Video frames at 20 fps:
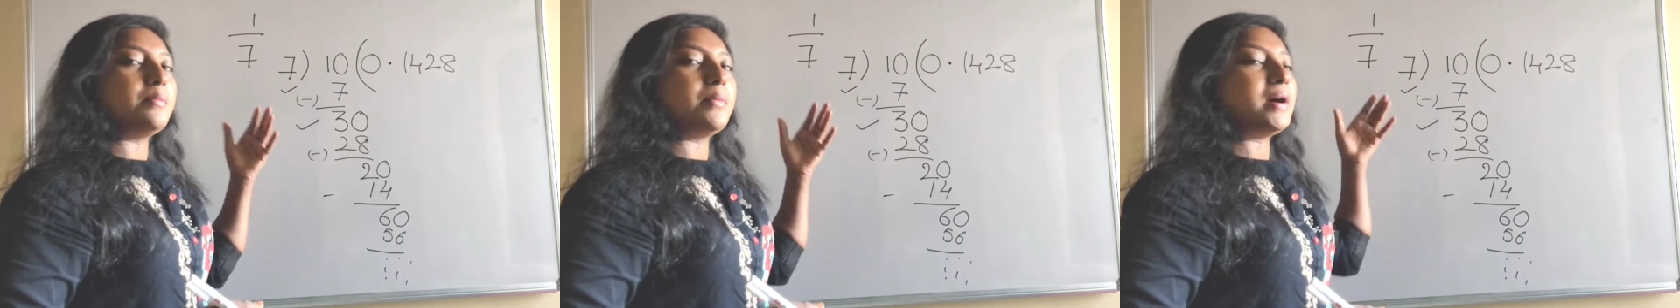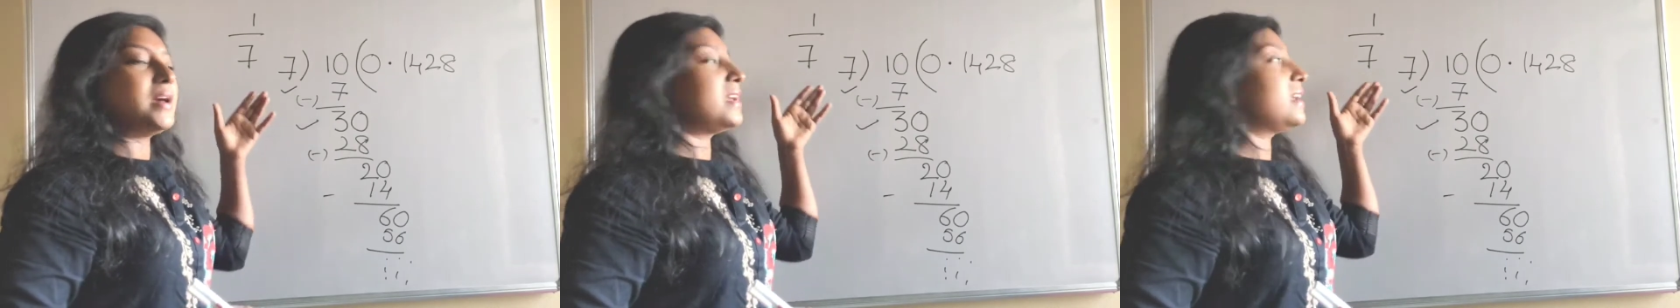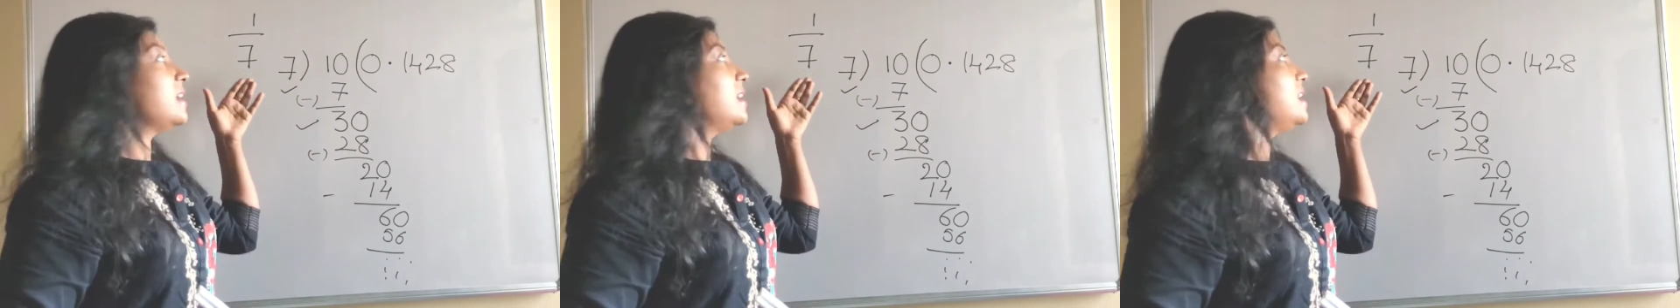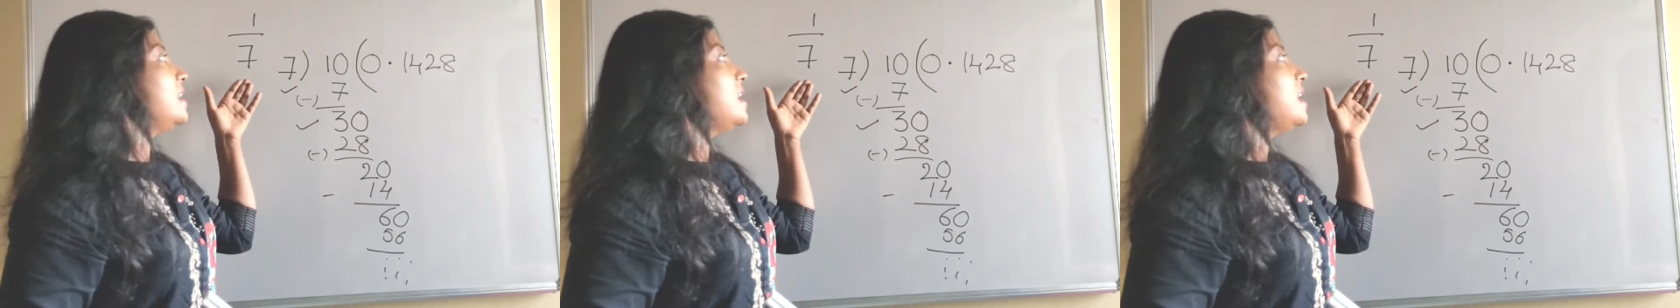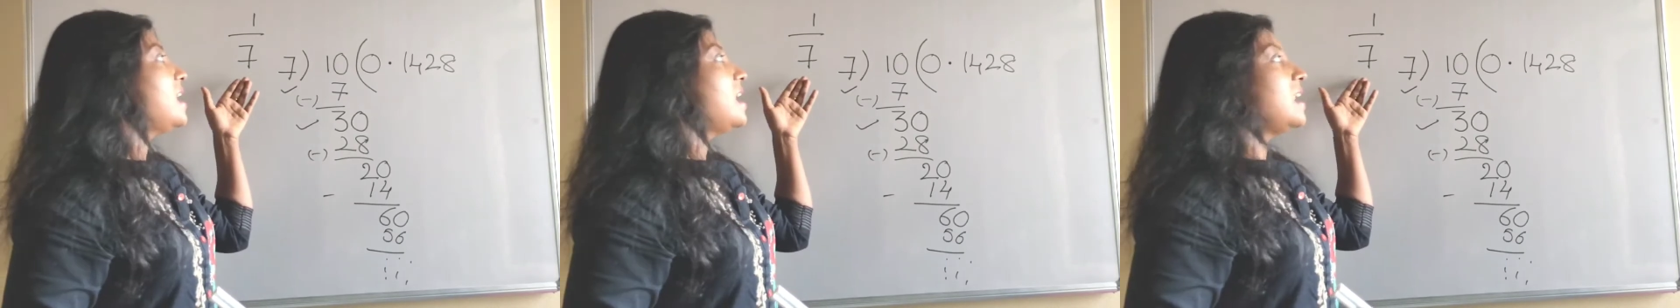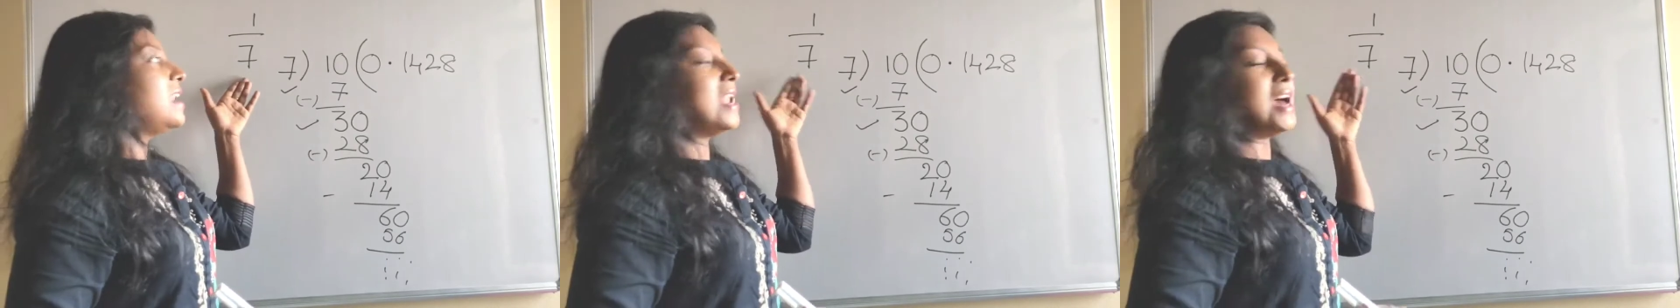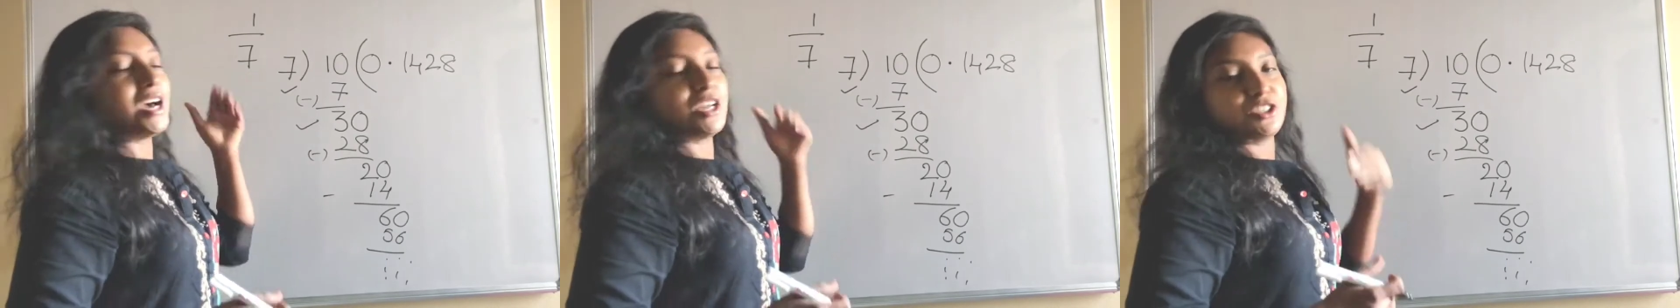by a
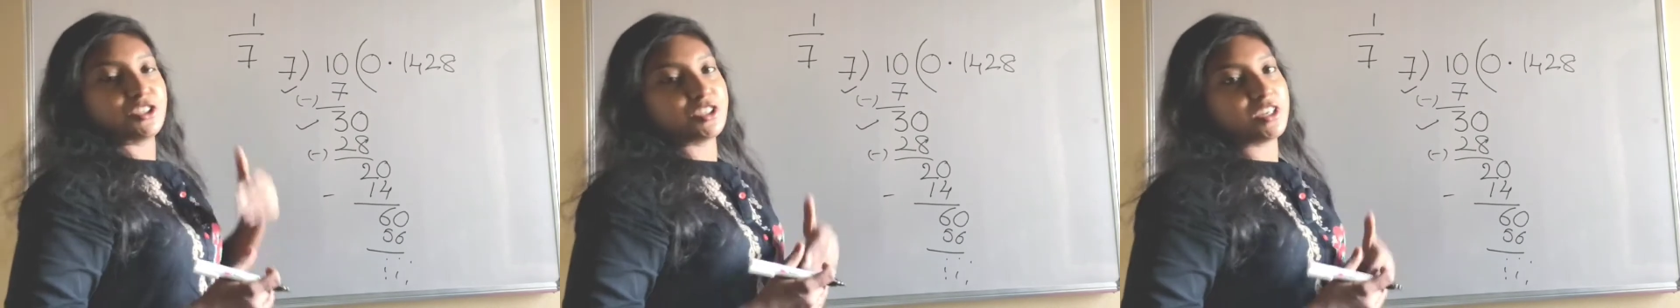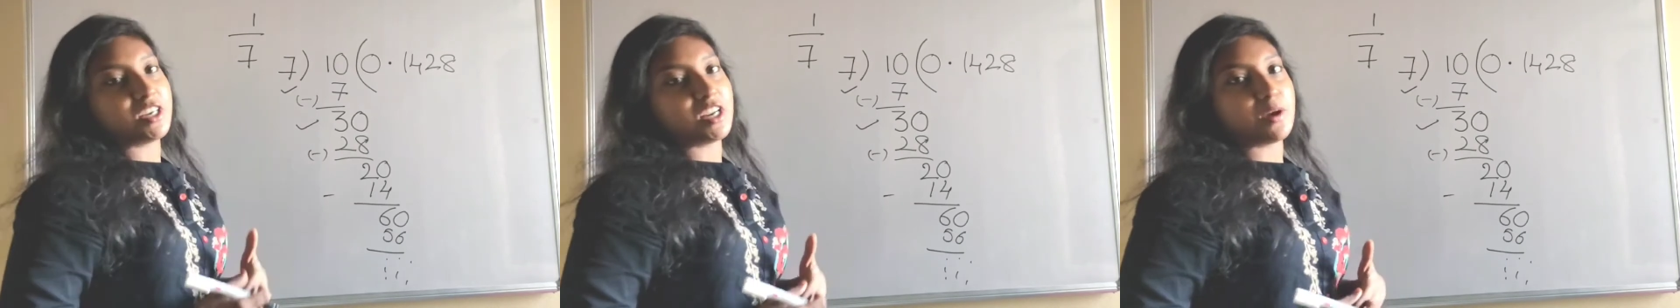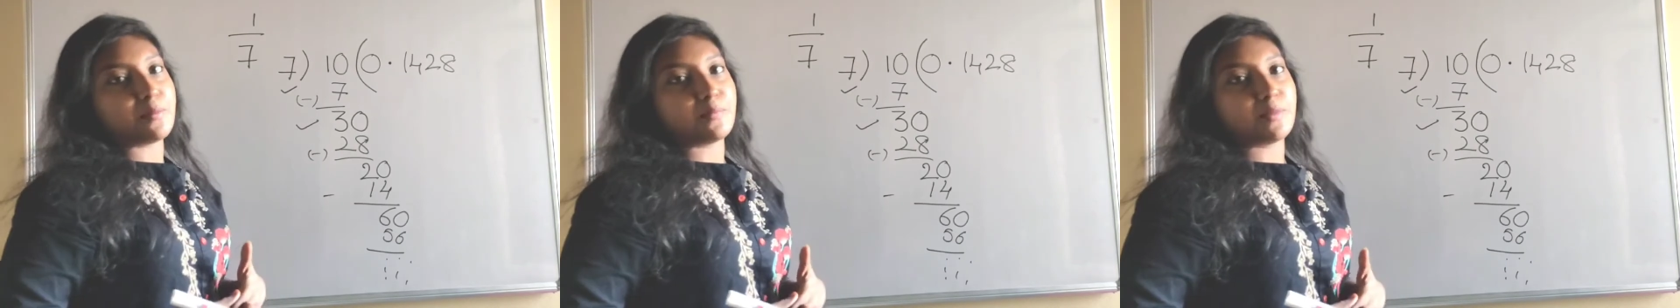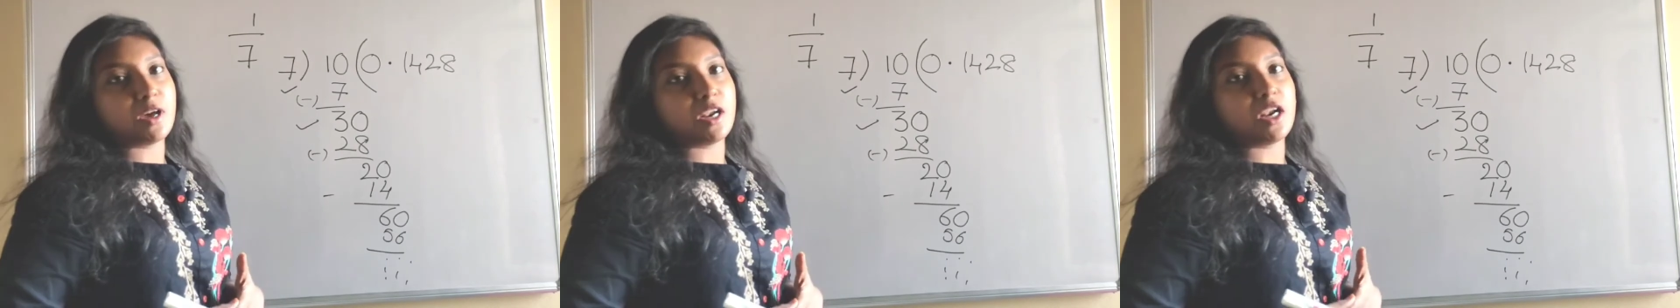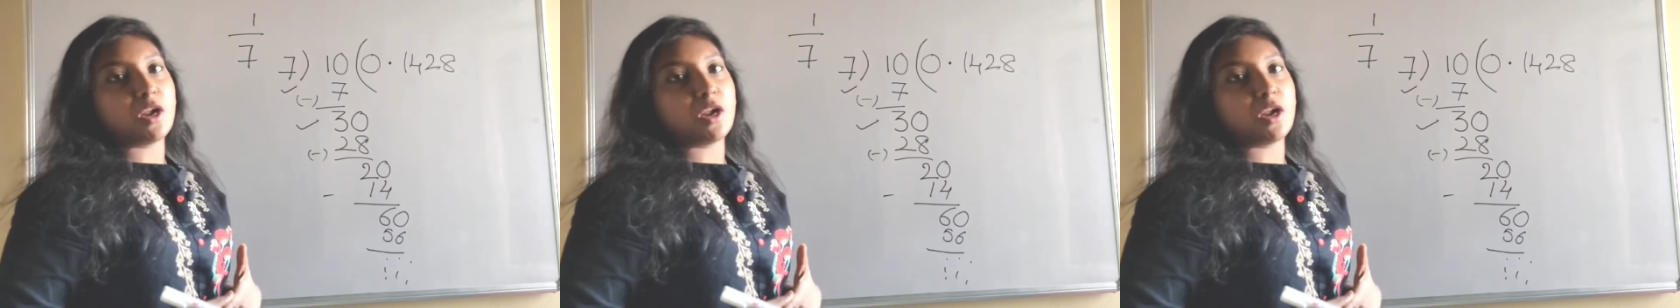larger number.